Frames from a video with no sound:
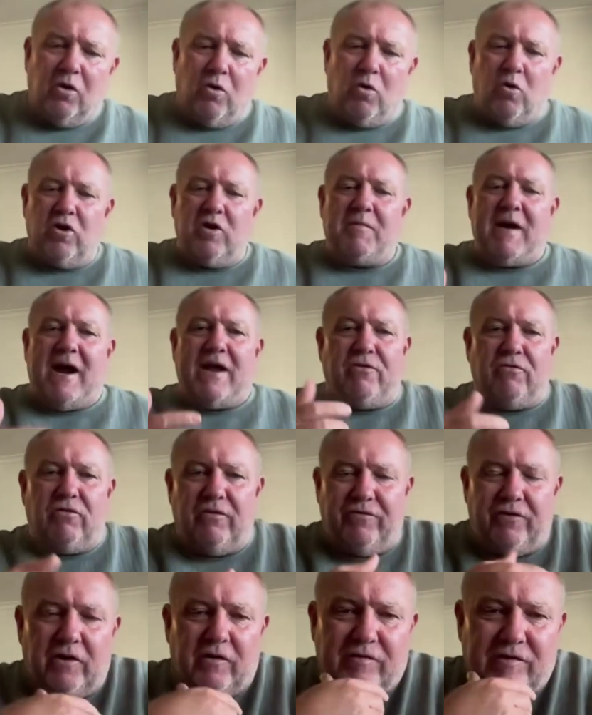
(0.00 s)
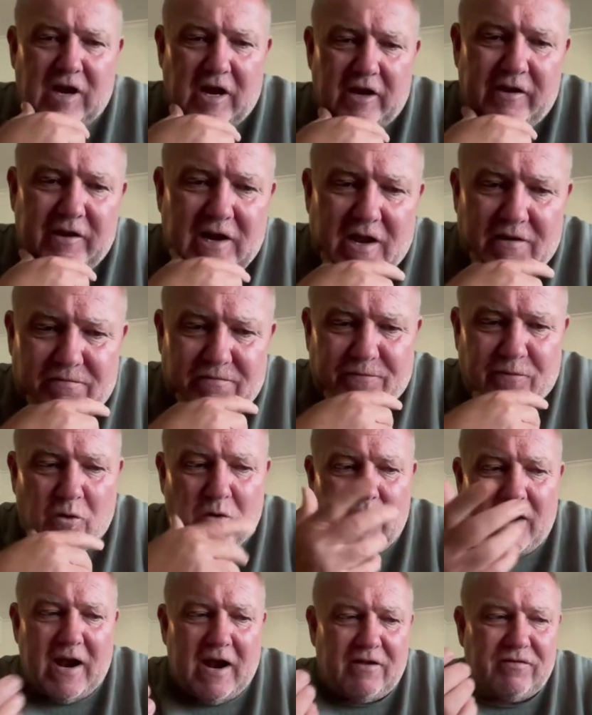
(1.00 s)
automate the review. So,
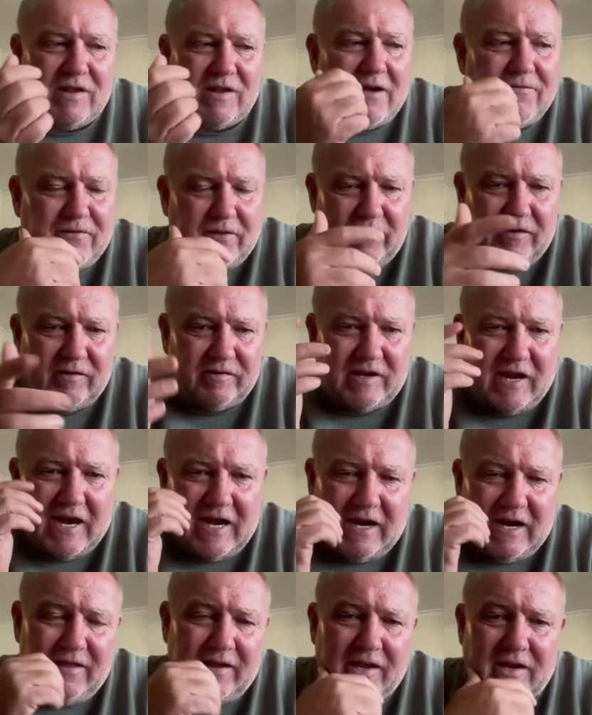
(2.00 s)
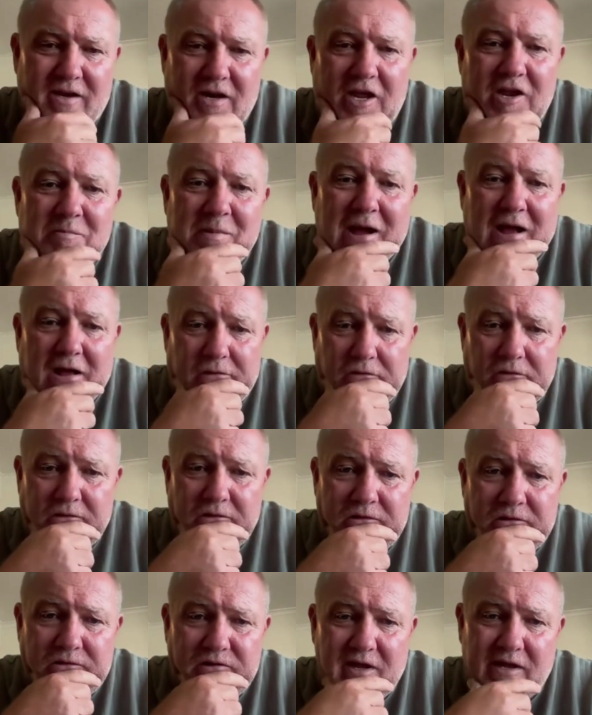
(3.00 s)
4 hours after they're scanned, they get an email
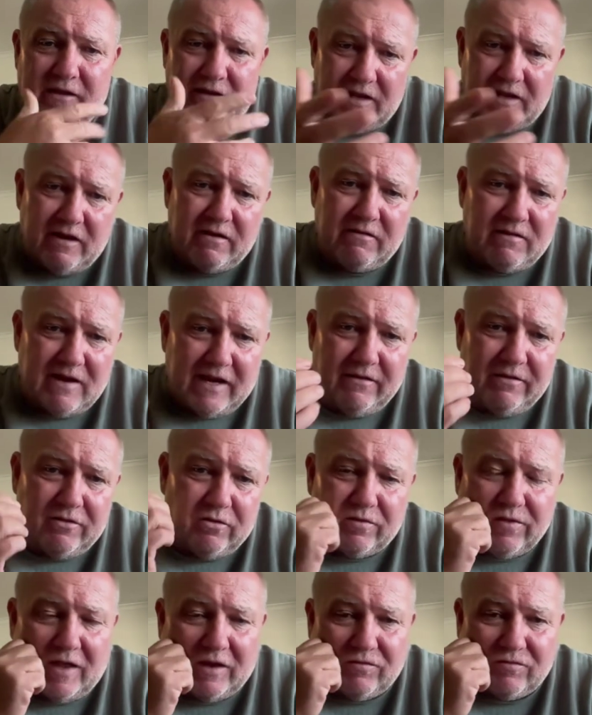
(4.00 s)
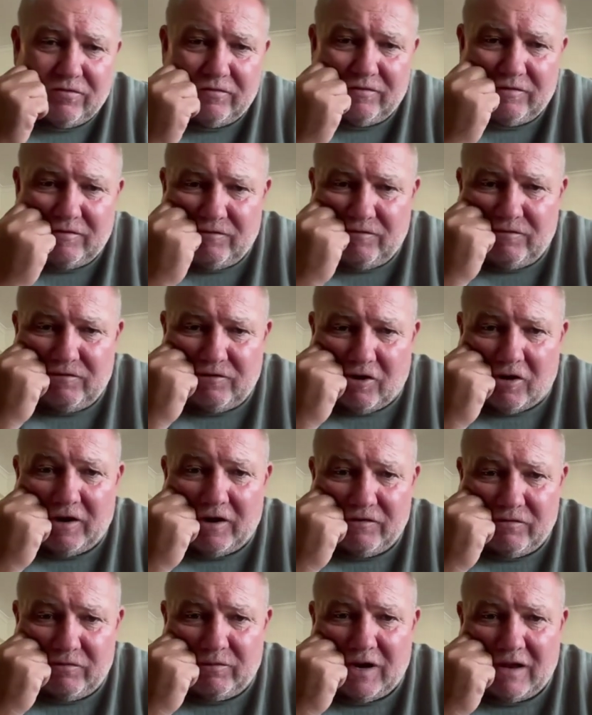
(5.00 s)
saying, hey, look, thanks for
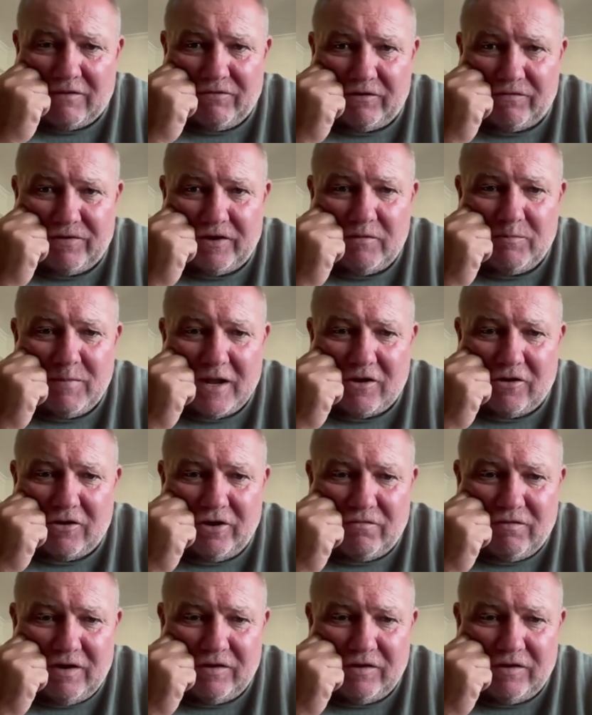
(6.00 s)
Tides. We'd love your feedback on your.